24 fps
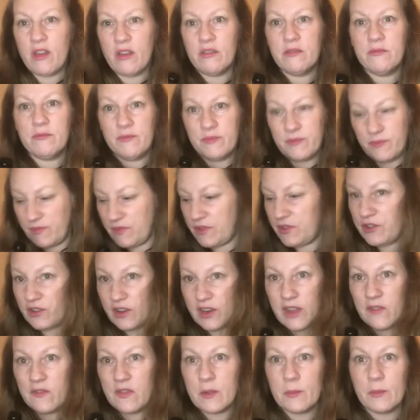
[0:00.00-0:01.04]
I'll
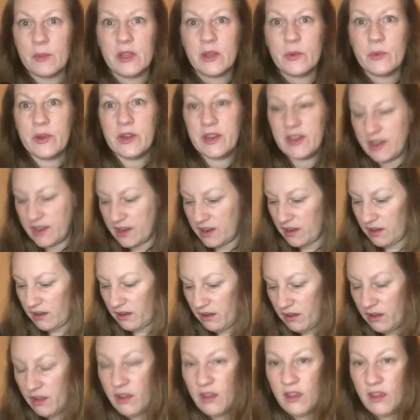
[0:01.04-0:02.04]
start giving them liquid again.